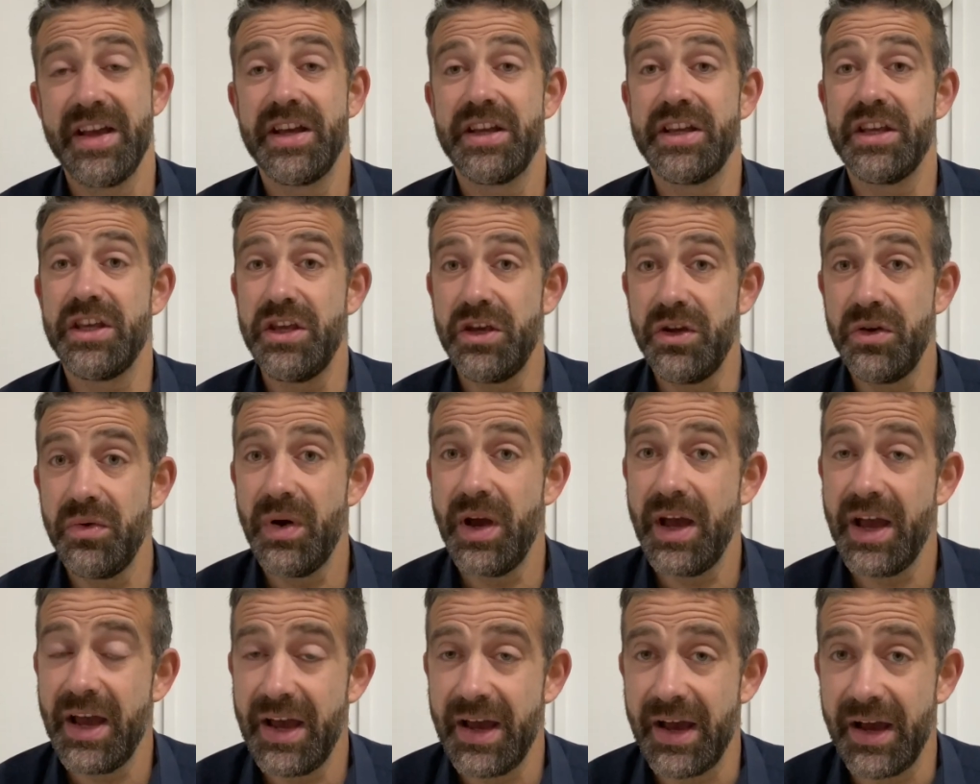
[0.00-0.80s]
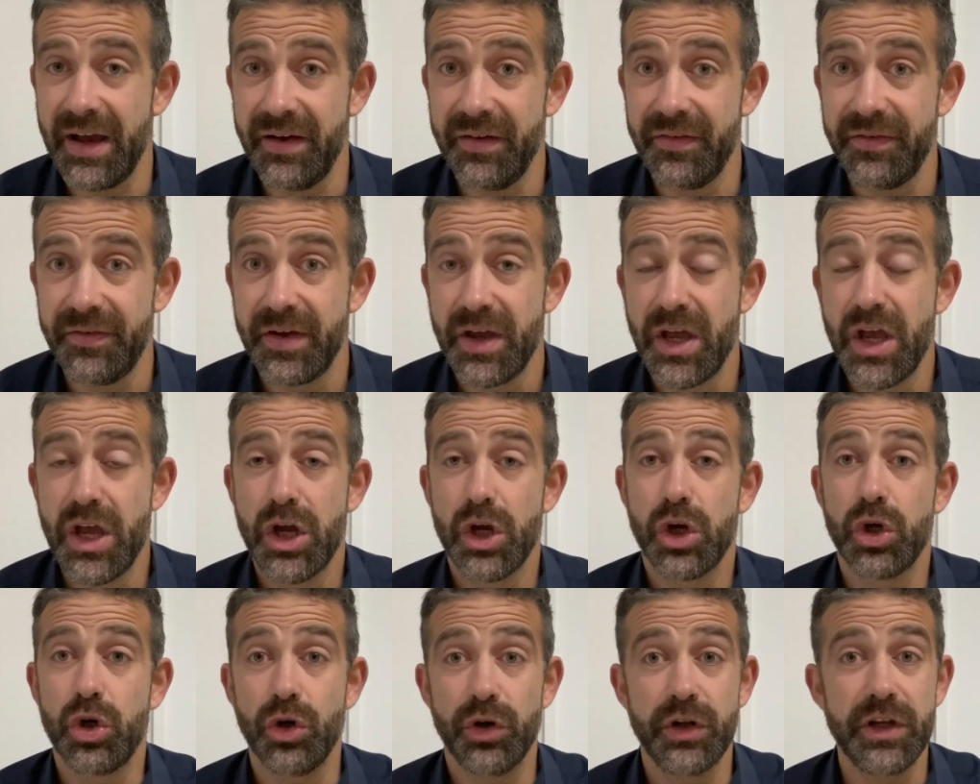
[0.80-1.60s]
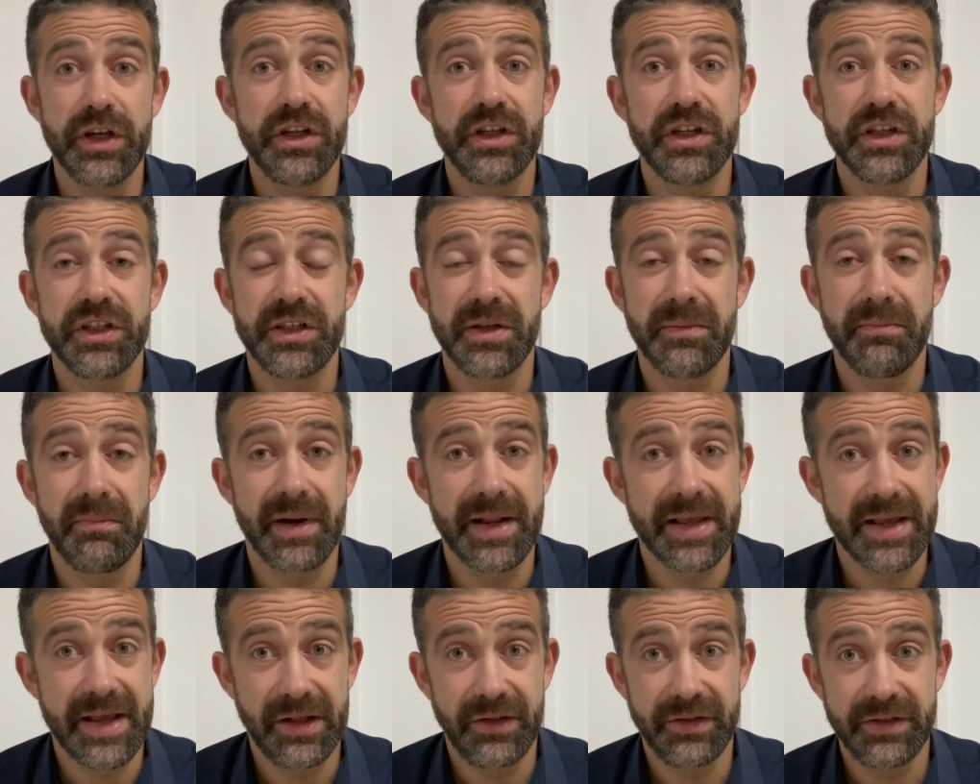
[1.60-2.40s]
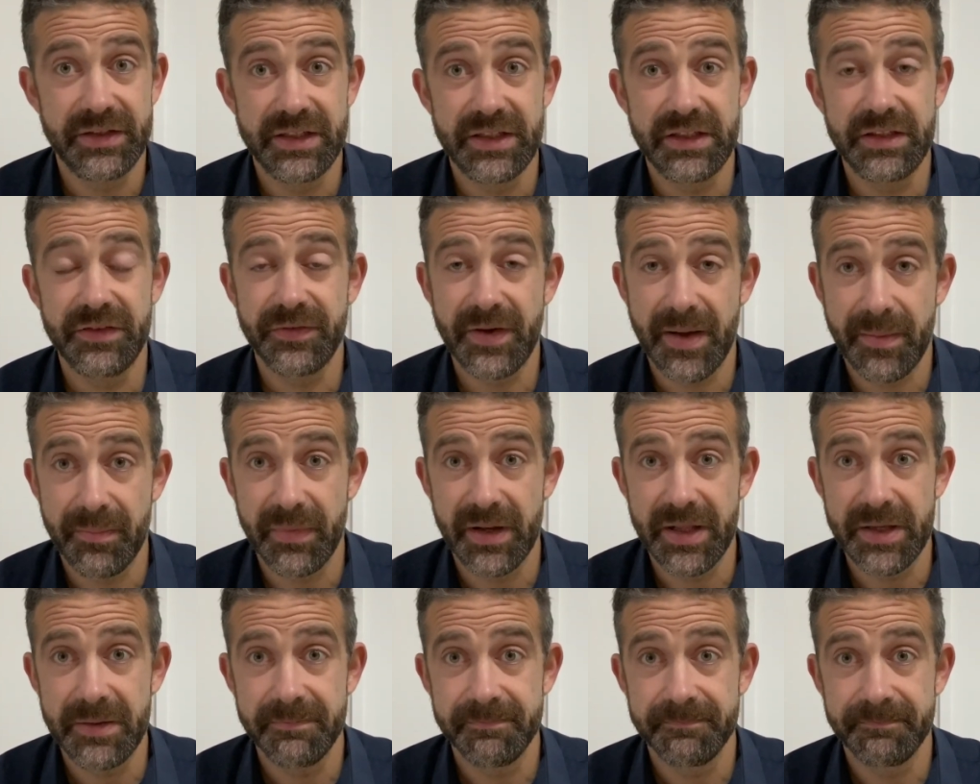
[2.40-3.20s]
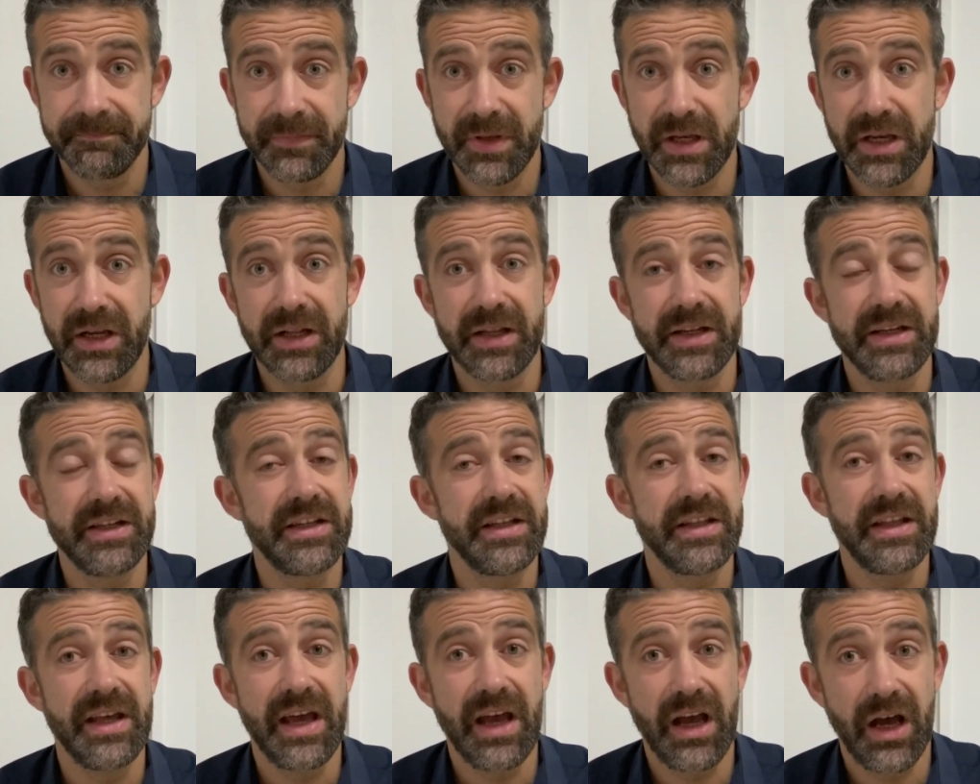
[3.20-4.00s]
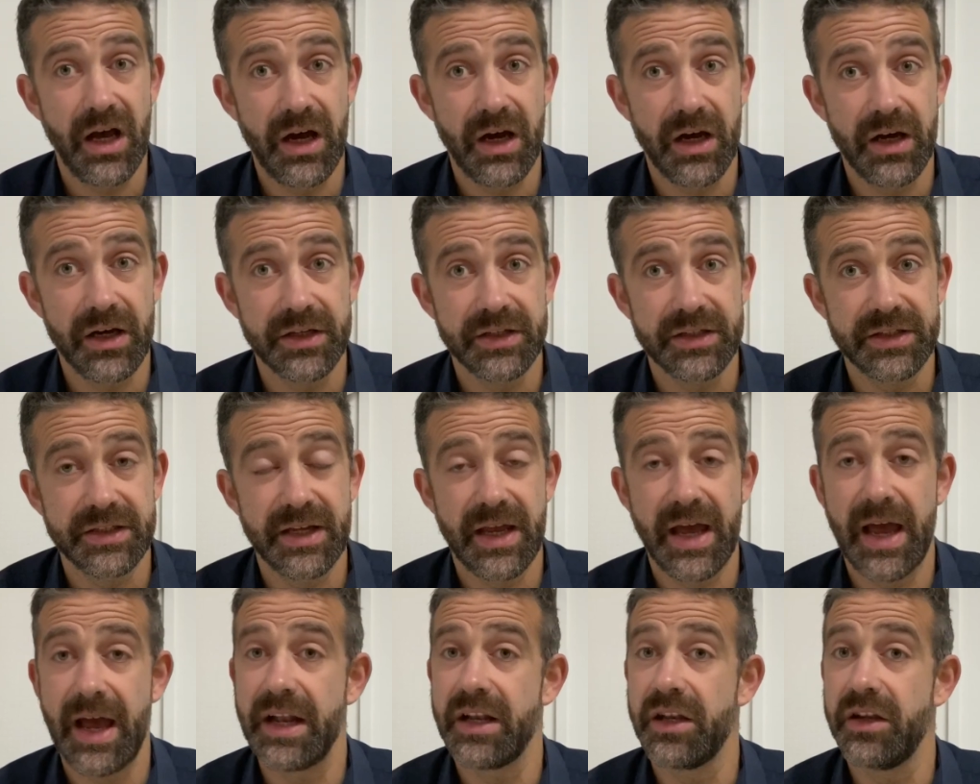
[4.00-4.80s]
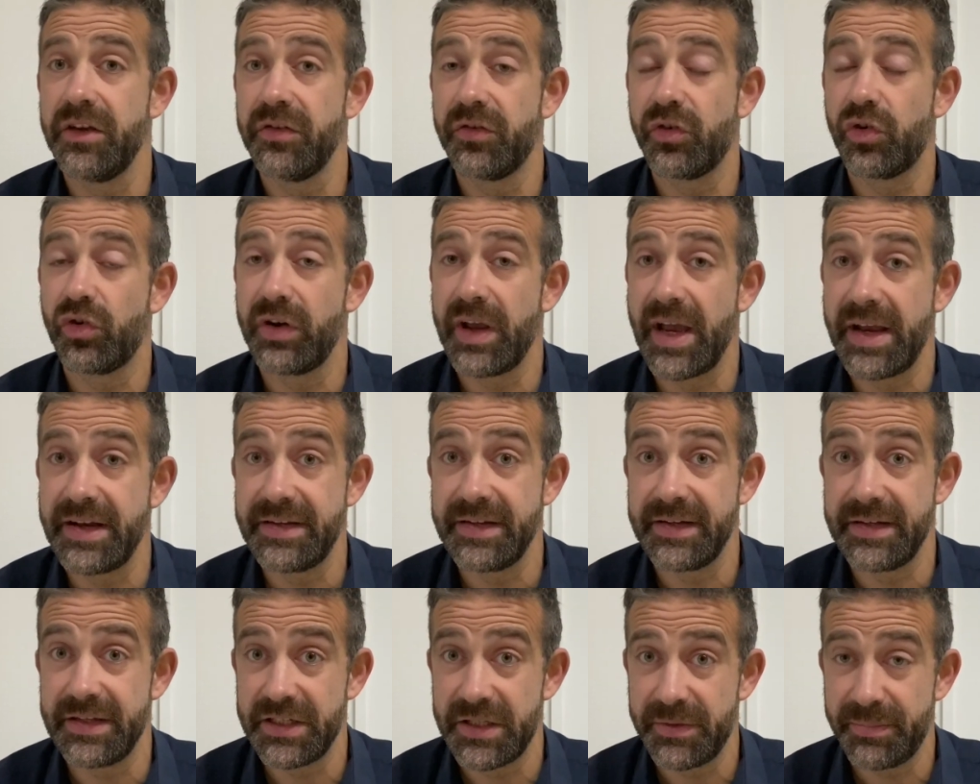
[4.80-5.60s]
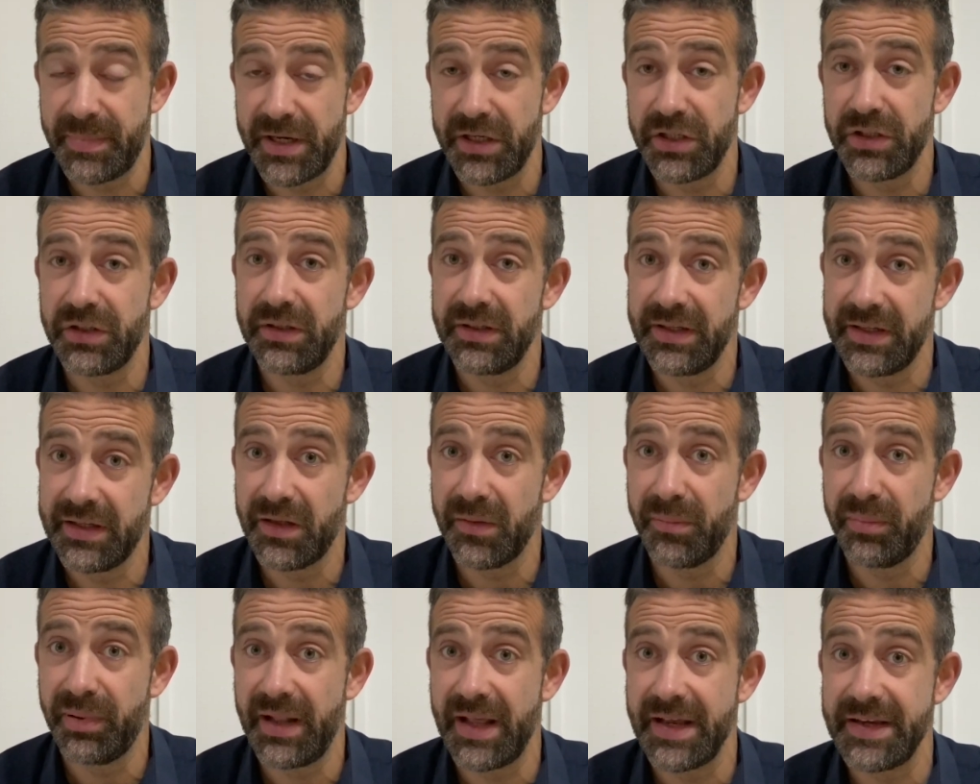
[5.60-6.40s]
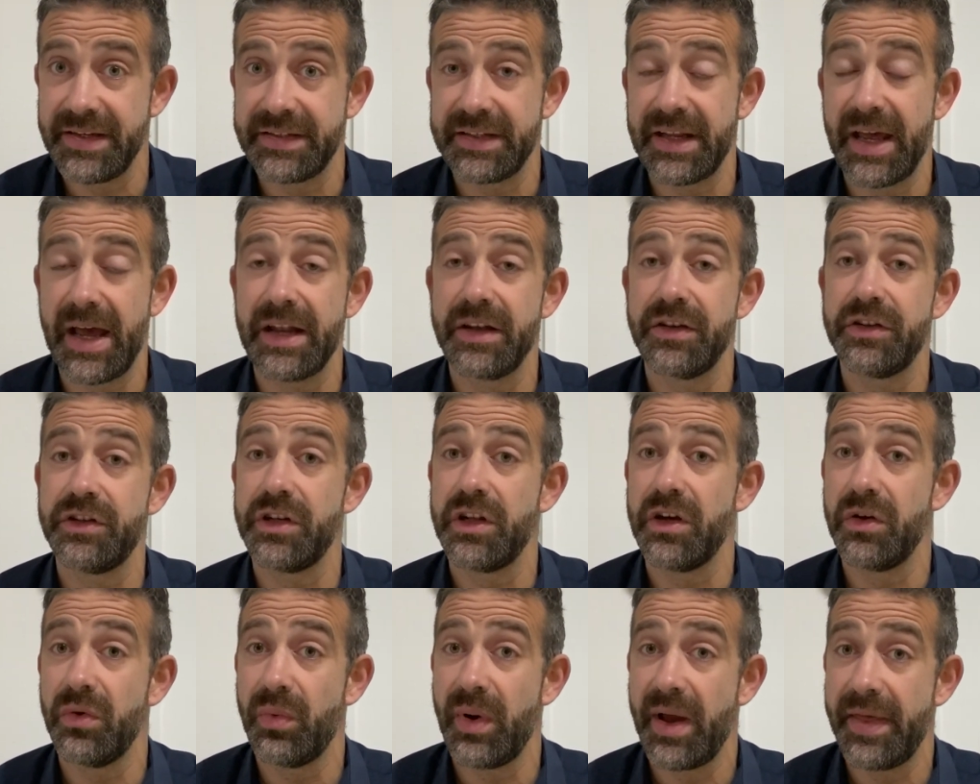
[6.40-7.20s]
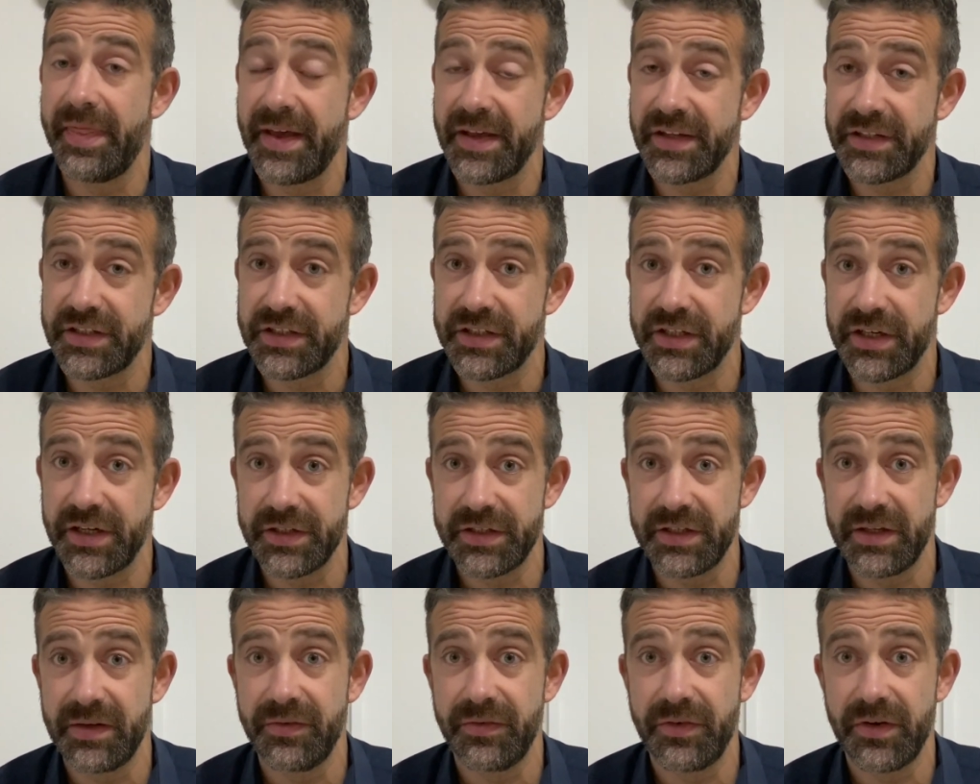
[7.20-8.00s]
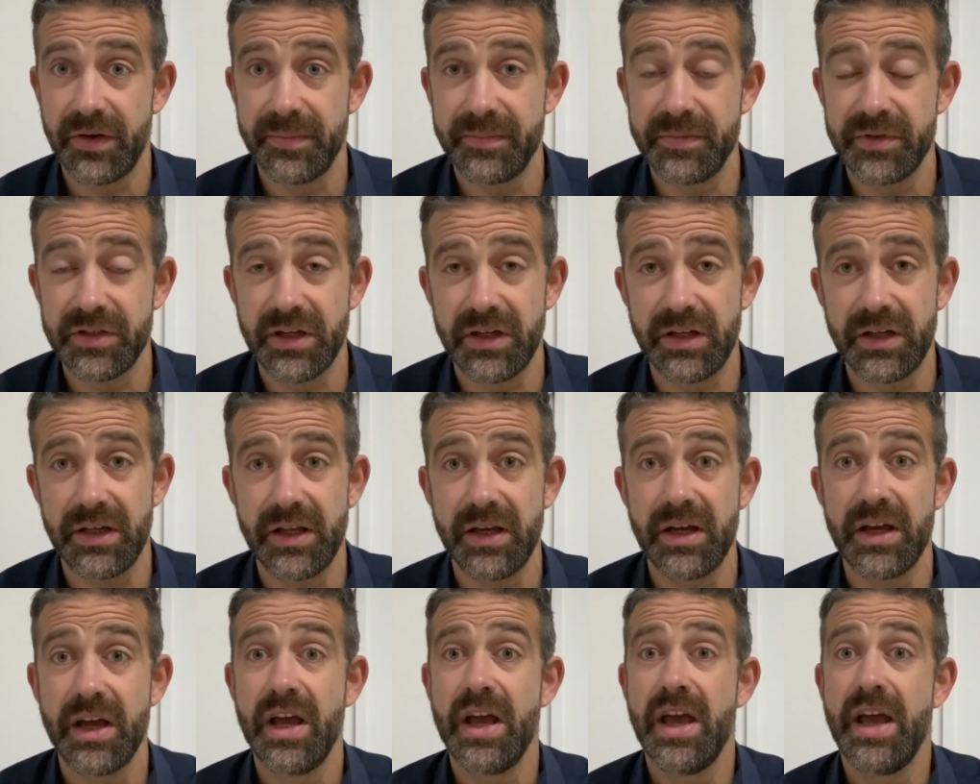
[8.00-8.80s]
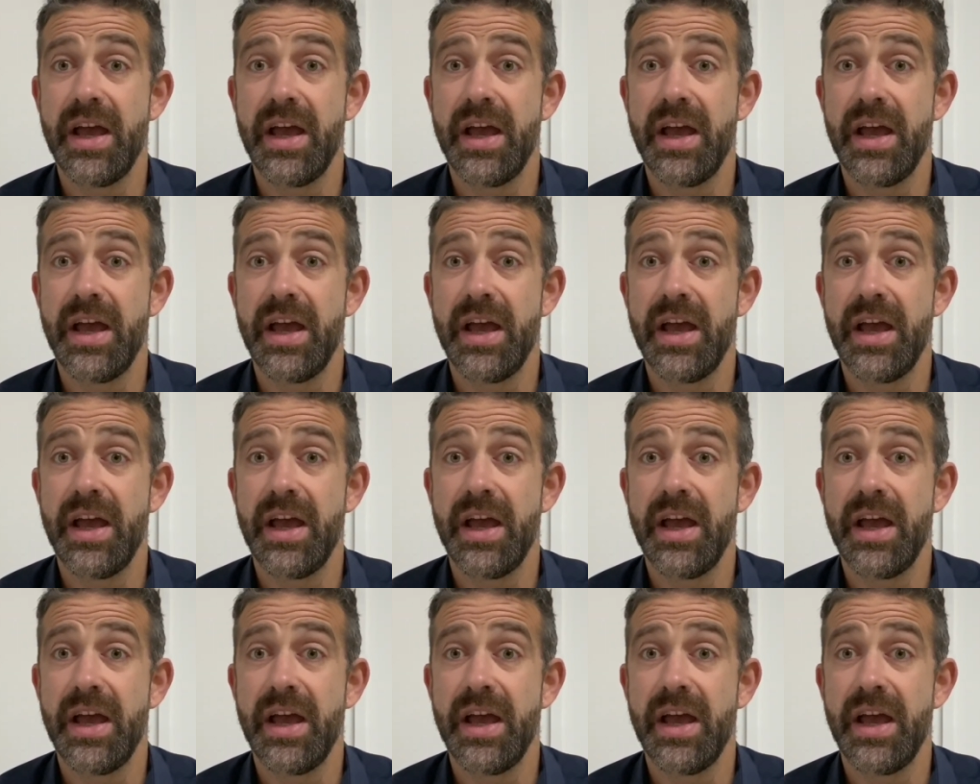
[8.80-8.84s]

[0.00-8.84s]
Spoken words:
You have gone into somebody else's family and into their hearts, and you created a special little place. And do you know where that started from, Darla?